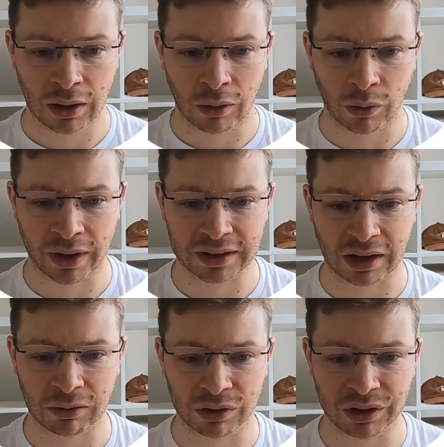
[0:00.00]
All right, I
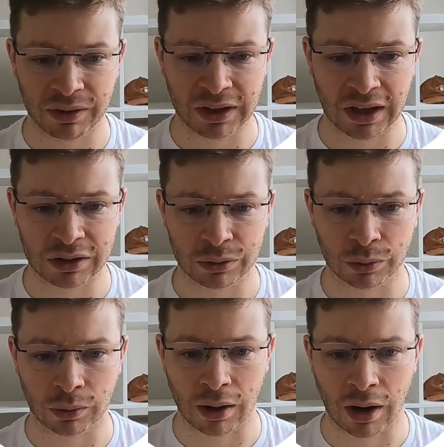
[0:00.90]
will navigate
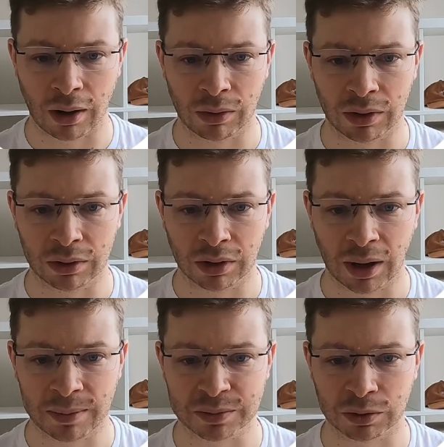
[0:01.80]
to our
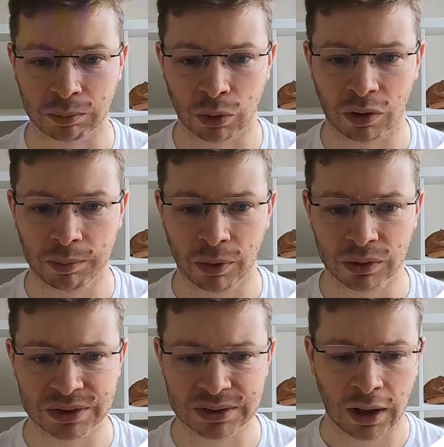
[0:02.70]
HubSpot blog
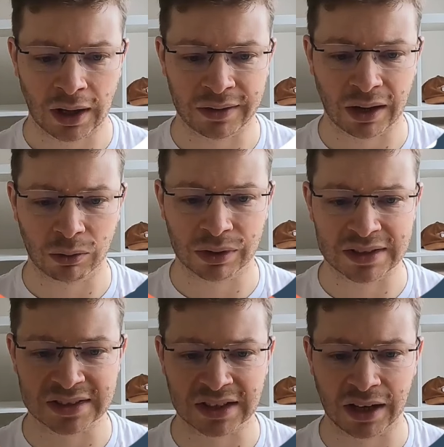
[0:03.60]
post, and now
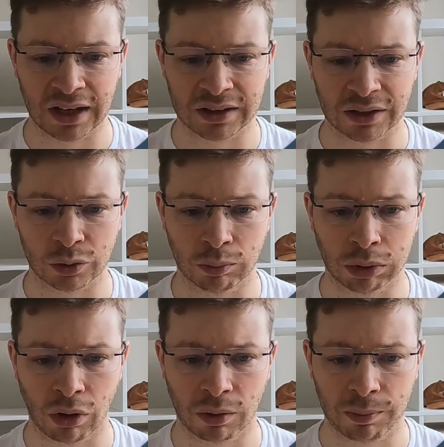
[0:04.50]
let's create a new
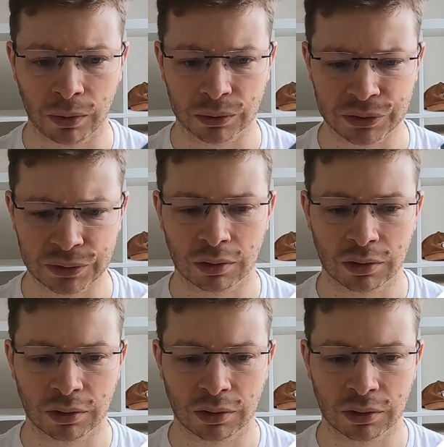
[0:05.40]
blog post.